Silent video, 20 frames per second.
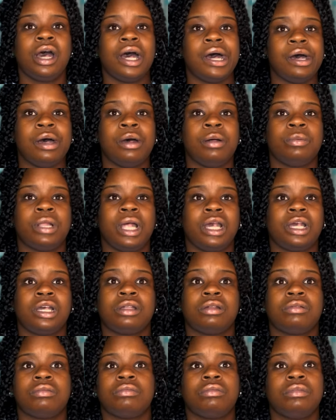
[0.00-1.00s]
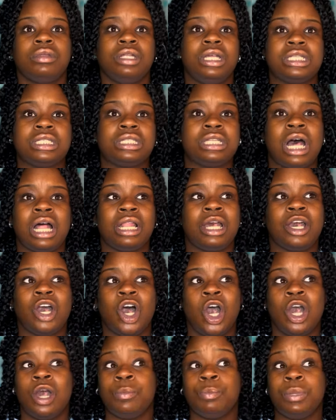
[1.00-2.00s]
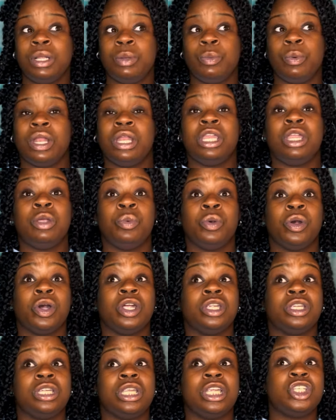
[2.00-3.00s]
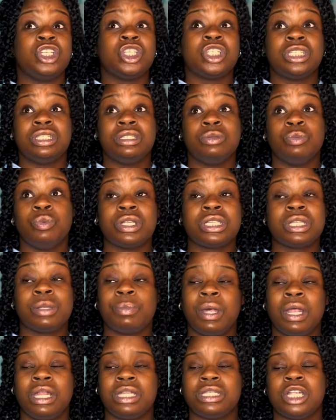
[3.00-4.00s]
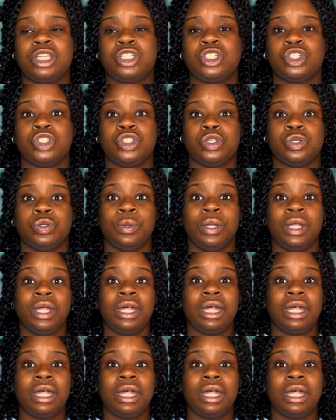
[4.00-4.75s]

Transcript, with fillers: Um, like, it's not like R&B went anywhere. It just wasn't paid attention to.